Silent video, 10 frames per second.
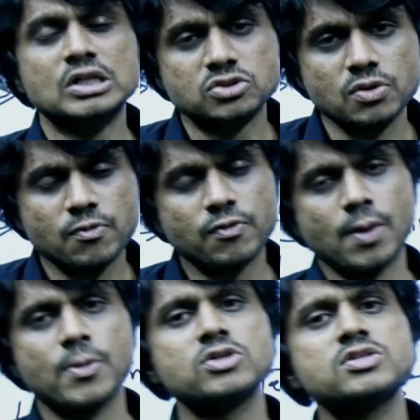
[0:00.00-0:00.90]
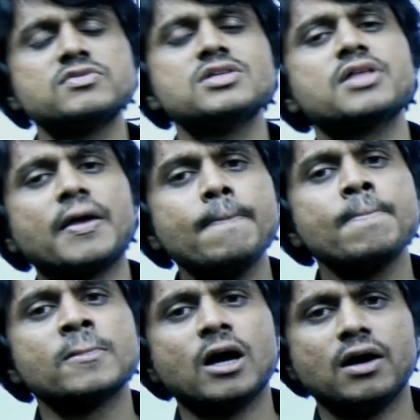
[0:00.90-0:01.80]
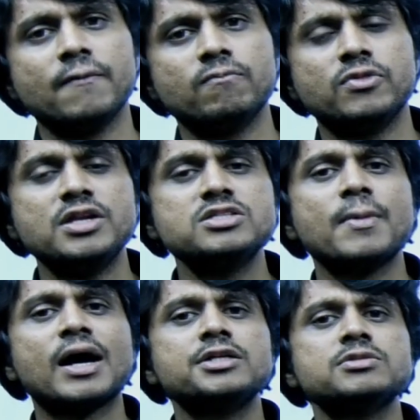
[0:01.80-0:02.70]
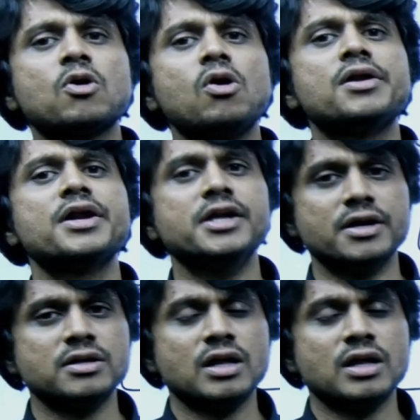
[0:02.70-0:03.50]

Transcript: So because of this thing, there is a mechanism called RED.